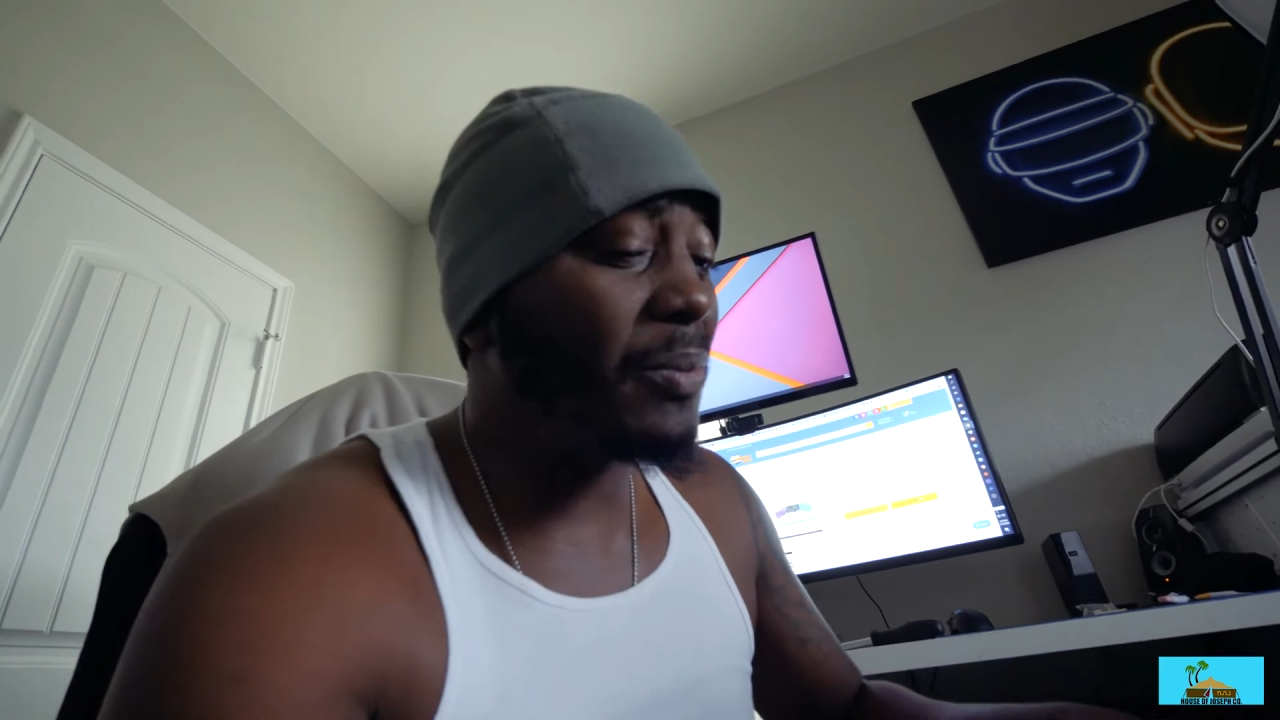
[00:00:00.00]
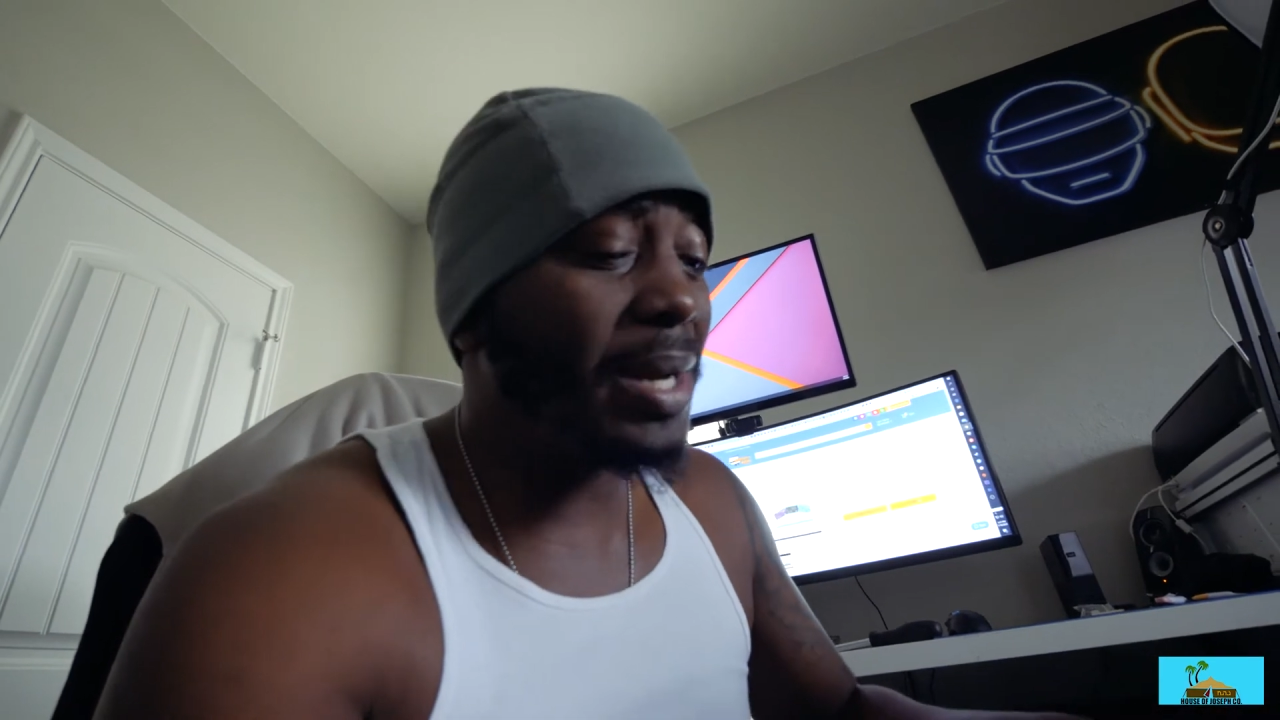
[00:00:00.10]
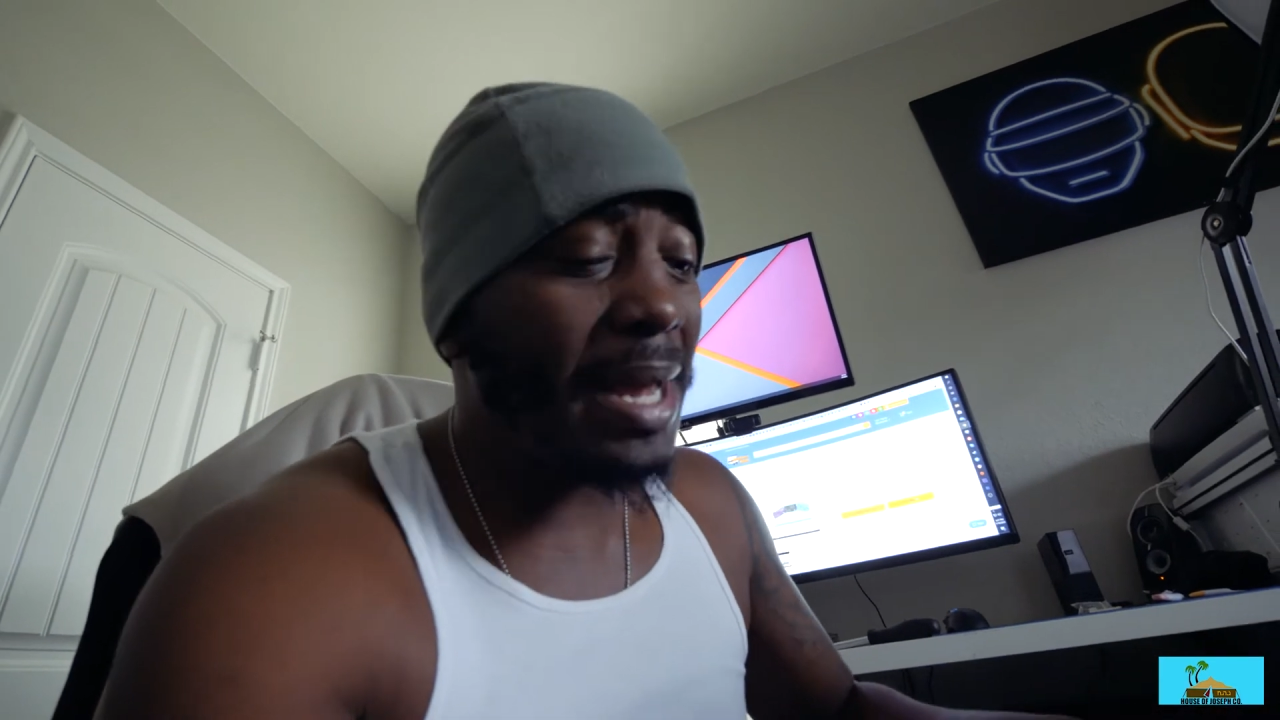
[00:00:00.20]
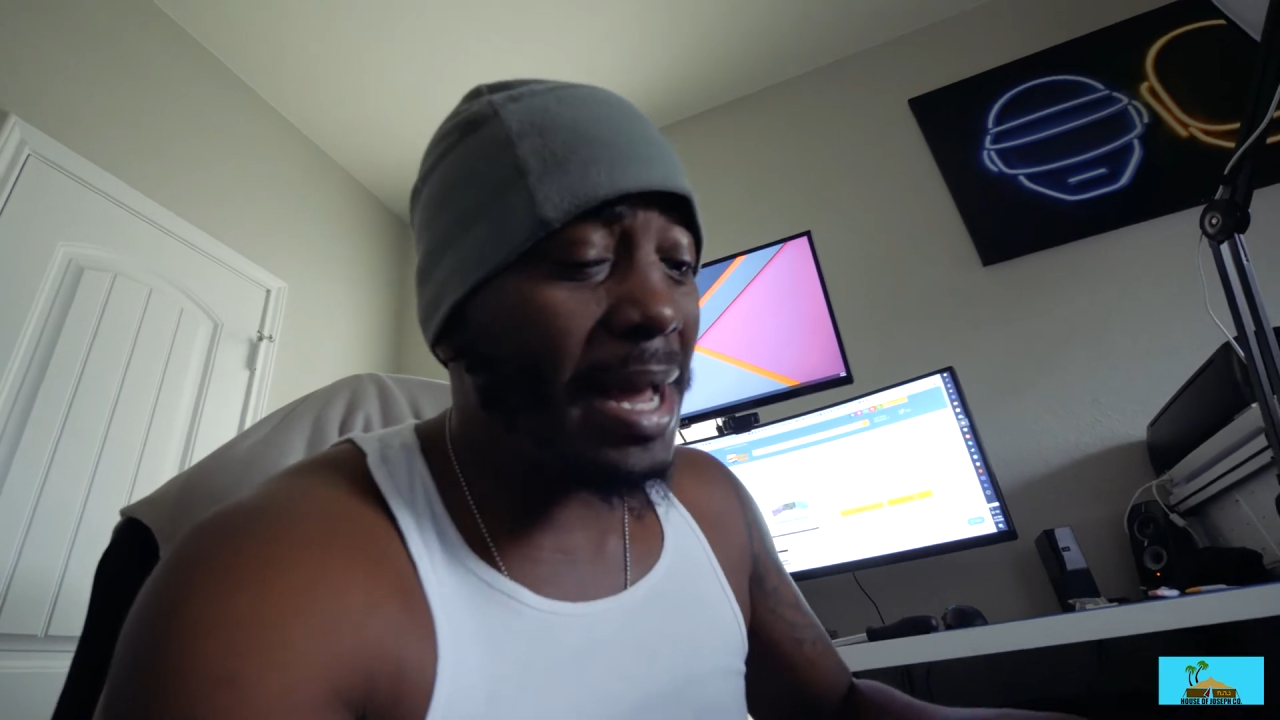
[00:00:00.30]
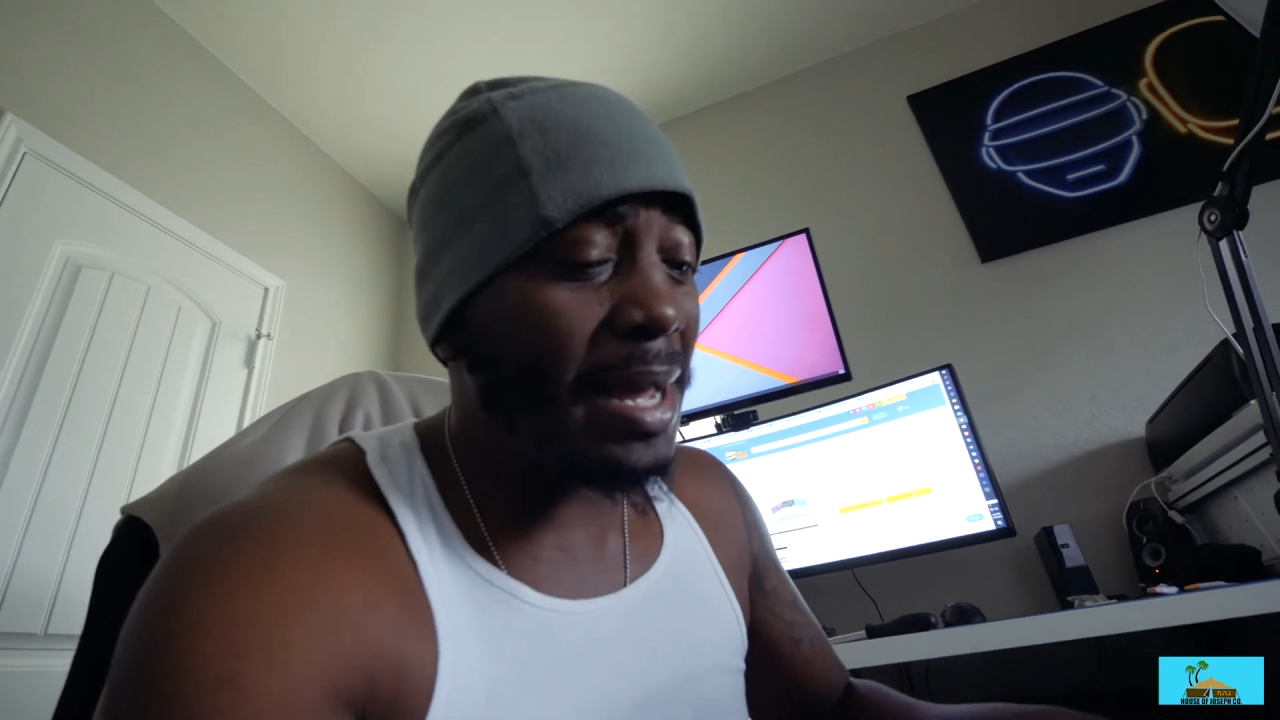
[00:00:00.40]

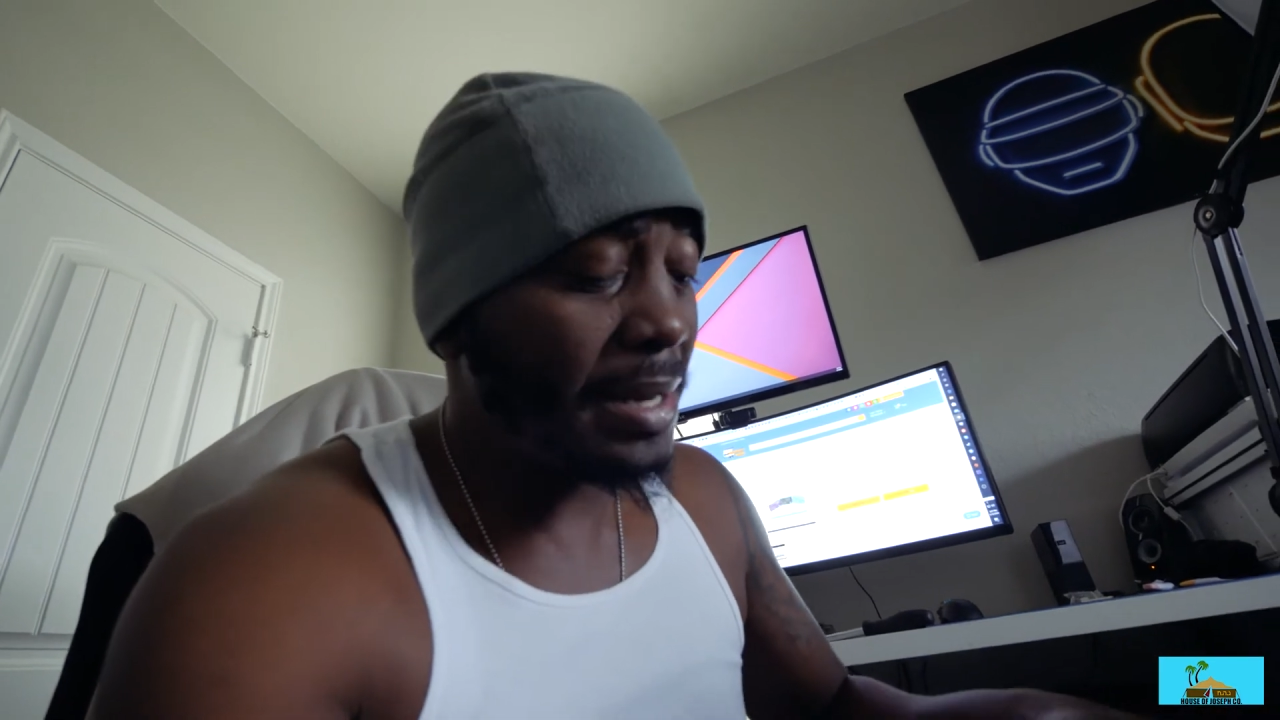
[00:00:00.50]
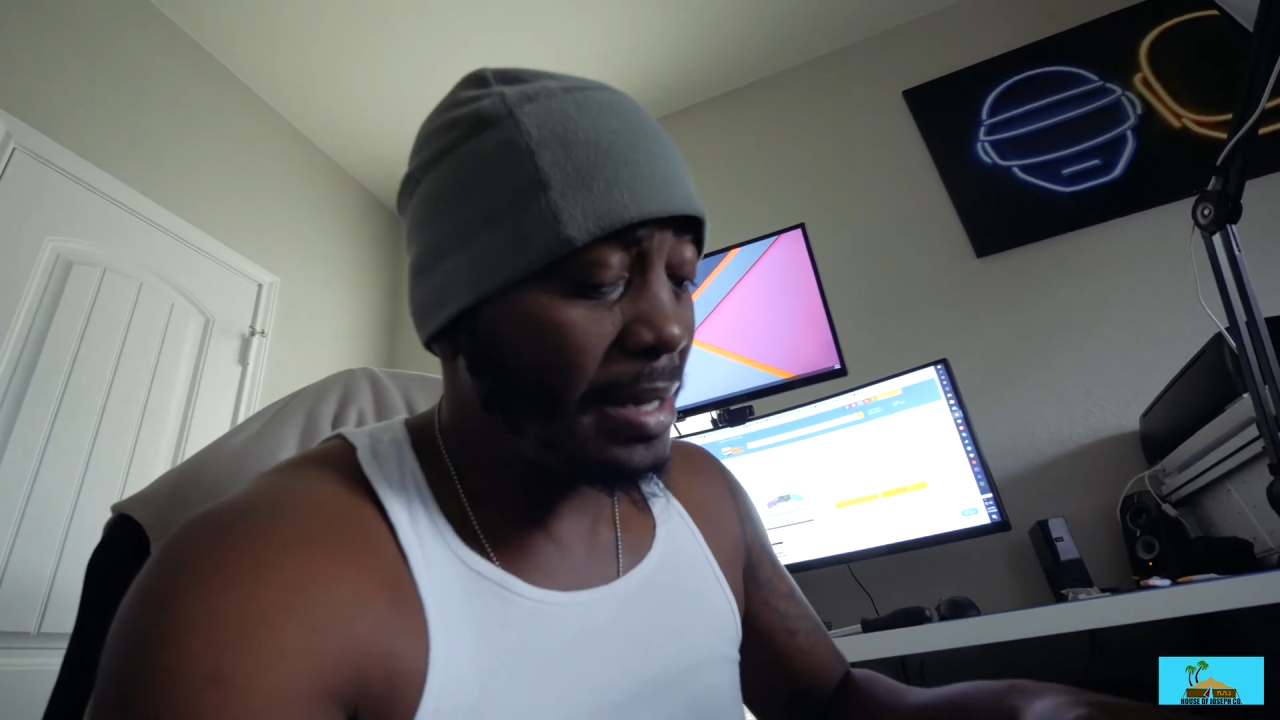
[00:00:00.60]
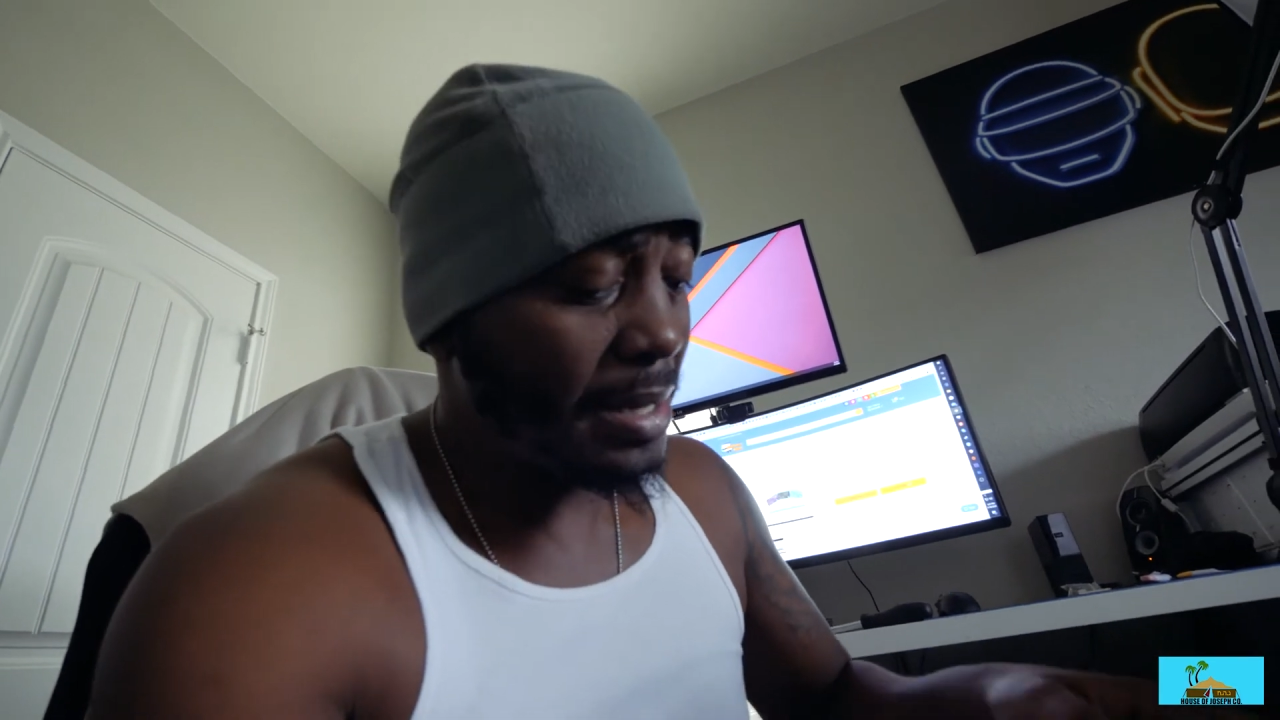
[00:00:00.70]
whatnot,